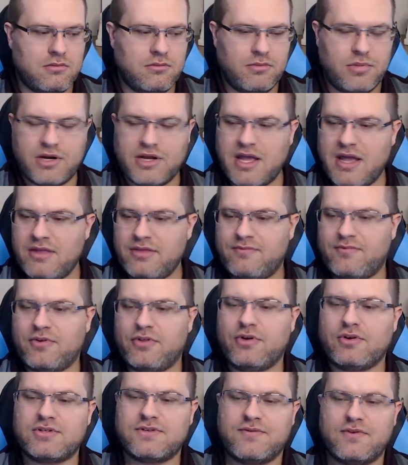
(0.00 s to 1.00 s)
But again, for
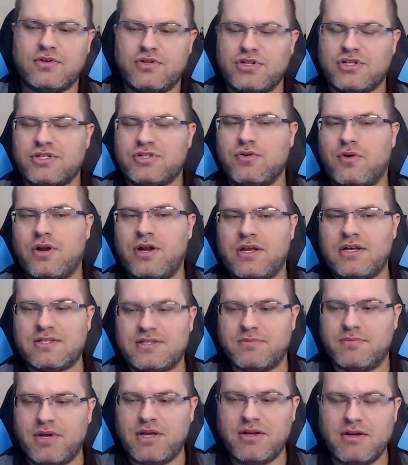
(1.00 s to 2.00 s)
those of you just joining us,
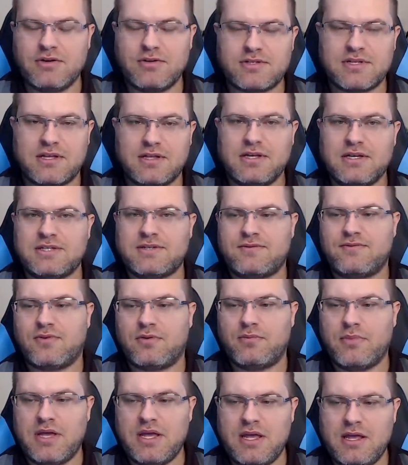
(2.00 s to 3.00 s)
the big news, at least for
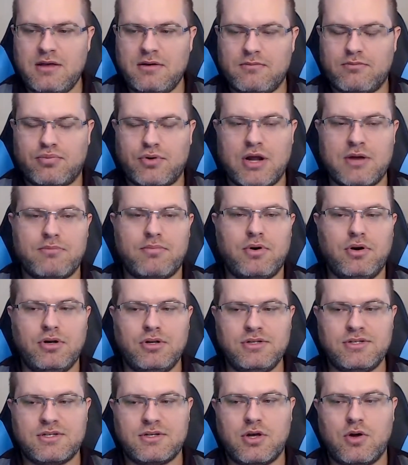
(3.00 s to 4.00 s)
me, Brent
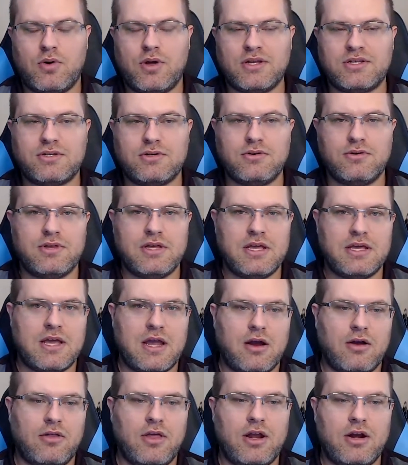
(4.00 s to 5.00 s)
Burns going to the
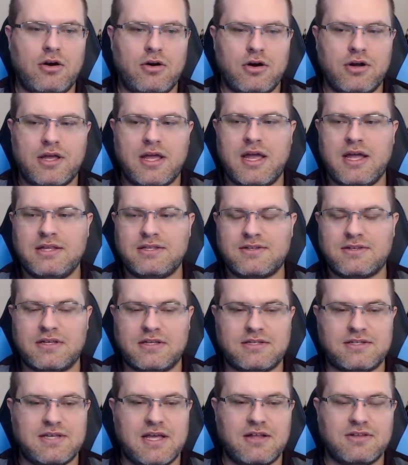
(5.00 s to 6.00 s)
Carolina Hurricanes.
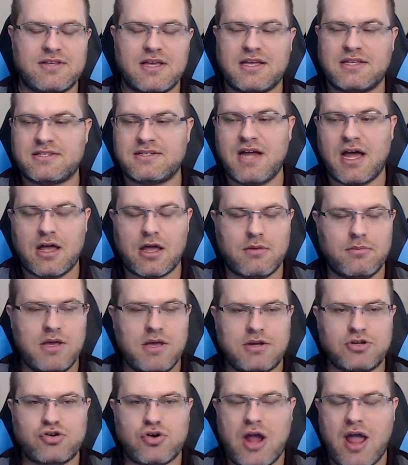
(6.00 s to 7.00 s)
It sounds like it's not going to be
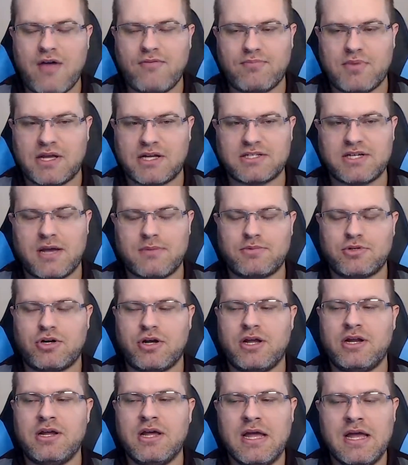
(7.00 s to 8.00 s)
a draft pick type
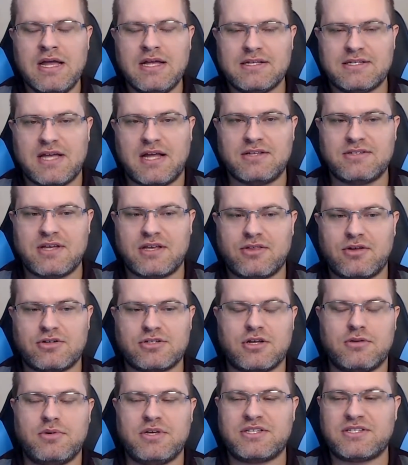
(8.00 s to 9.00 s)
trade. Sounds like there's
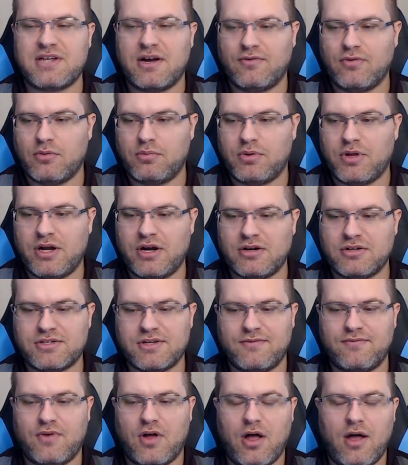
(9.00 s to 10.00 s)
going to be several players
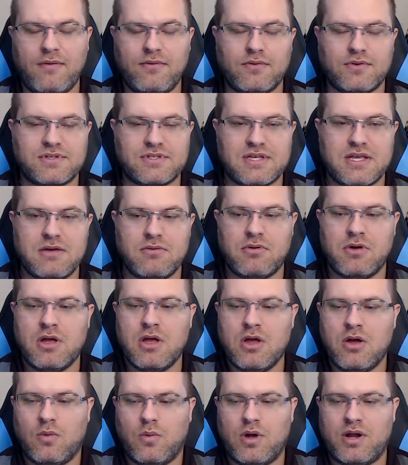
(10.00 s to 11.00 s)
involved. We'll see
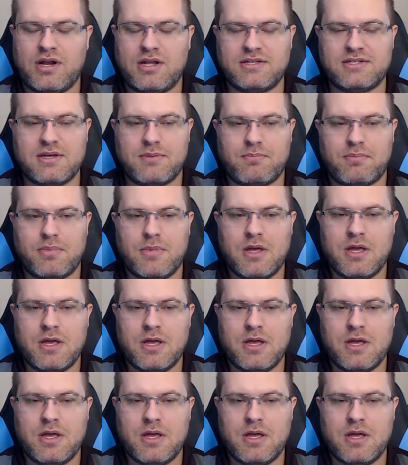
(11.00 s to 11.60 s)
what ends up